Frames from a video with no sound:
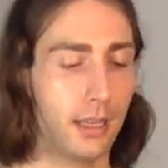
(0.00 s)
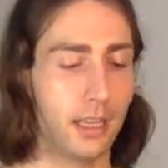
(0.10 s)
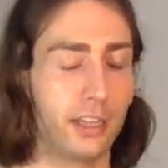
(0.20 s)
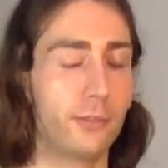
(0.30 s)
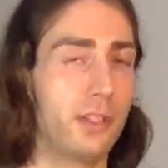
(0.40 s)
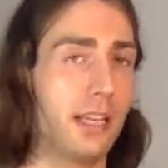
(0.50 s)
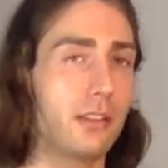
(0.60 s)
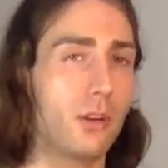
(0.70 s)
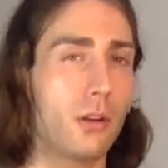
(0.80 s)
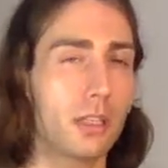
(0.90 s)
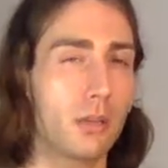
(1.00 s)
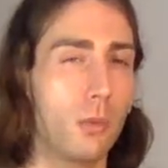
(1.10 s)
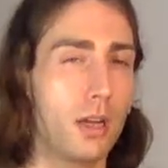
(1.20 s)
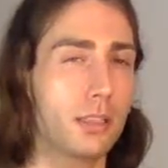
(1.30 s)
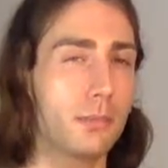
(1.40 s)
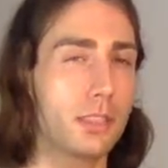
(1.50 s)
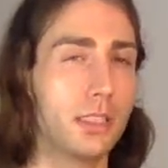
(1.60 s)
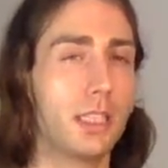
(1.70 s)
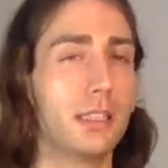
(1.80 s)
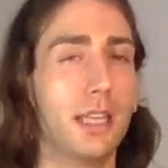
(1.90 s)
If you then throw it in the washing
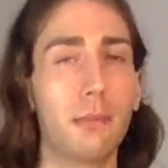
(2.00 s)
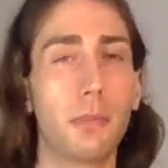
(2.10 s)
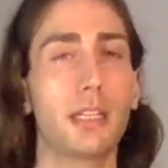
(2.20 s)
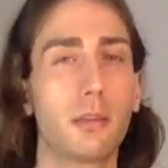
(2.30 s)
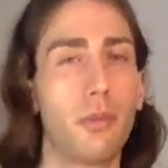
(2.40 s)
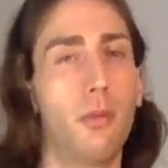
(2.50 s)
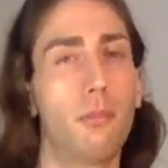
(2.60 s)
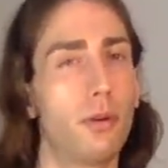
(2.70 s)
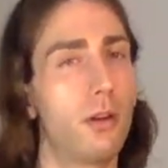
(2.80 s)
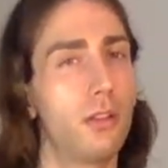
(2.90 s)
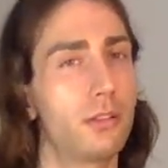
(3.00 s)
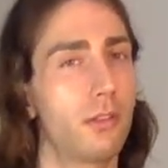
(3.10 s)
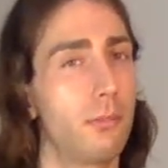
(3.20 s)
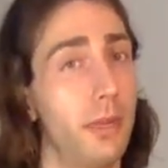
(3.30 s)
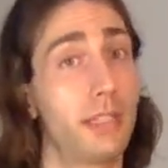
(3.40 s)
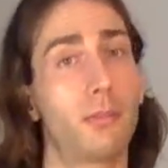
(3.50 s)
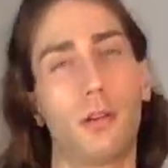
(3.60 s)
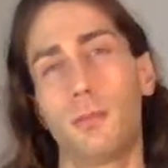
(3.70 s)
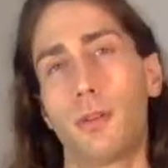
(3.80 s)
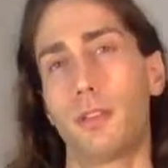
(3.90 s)
machine and then make the pompons, or make the
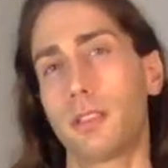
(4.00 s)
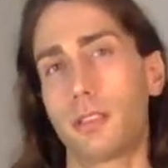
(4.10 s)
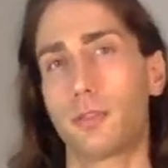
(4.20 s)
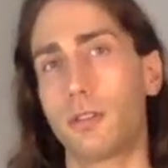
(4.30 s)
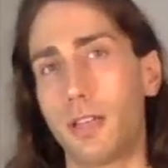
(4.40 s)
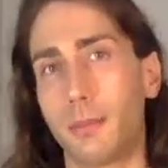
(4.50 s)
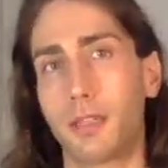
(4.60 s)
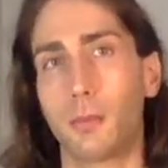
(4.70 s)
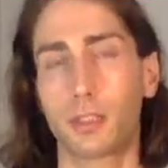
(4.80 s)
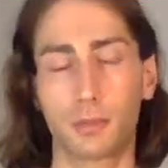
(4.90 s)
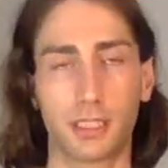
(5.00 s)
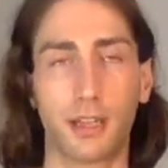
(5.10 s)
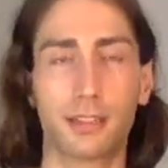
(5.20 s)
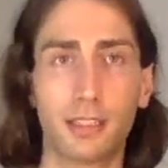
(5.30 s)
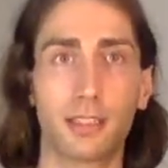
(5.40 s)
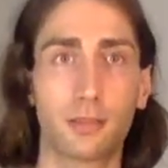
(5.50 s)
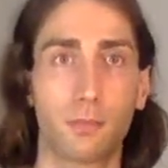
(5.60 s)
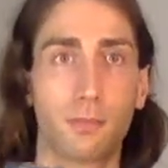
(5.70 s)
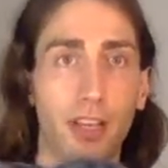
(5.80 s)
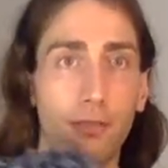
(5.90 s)
pompons and throw them in the washing machine, I think it's
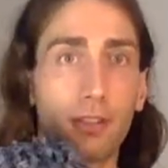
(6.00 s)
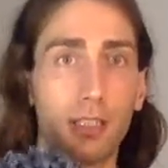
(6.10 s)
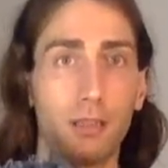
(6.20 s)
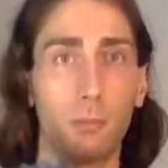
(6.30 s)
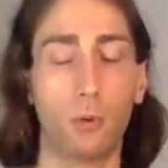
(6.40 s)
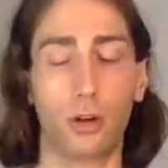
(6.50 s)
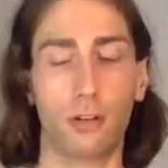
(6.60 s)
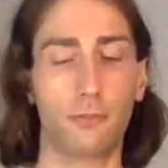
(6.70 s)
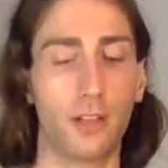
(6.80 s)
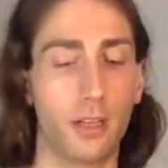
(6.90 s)
definitely more of